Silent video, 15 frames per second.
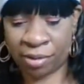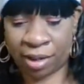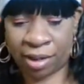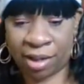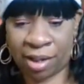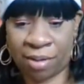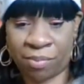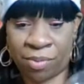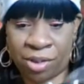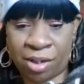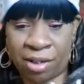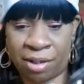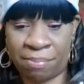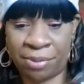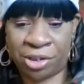I got 1
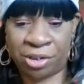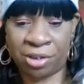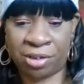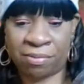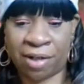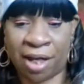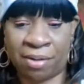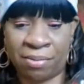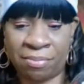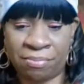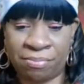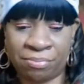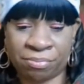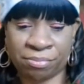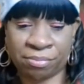cup of ginger ale.
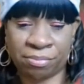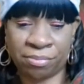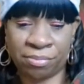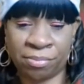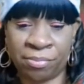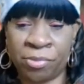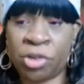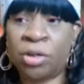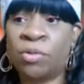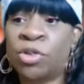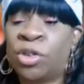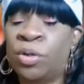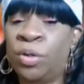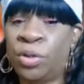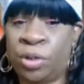So
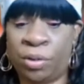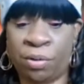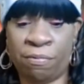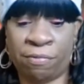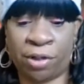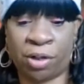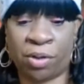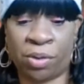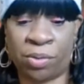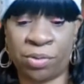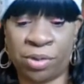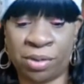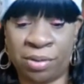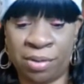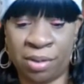two for
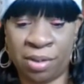those.